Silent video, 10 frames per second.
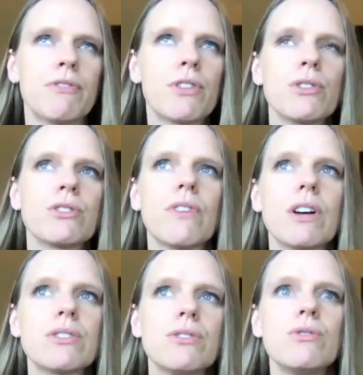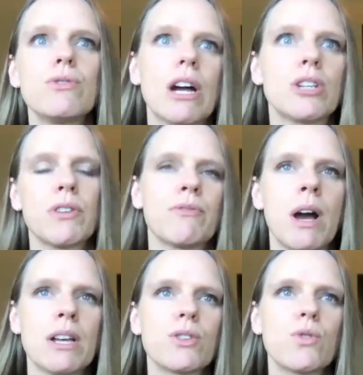for those of us who graduate from
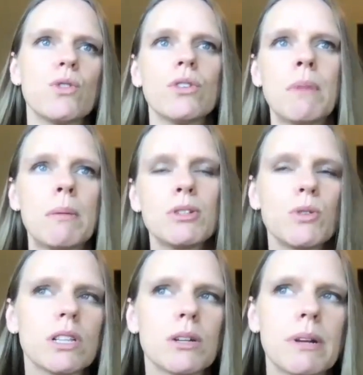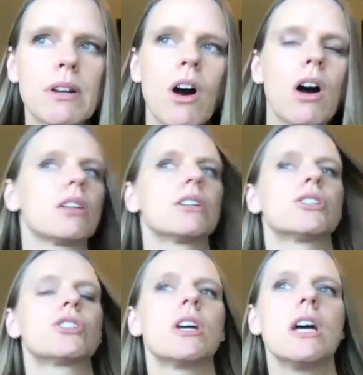high school, maybe do a little bit of college,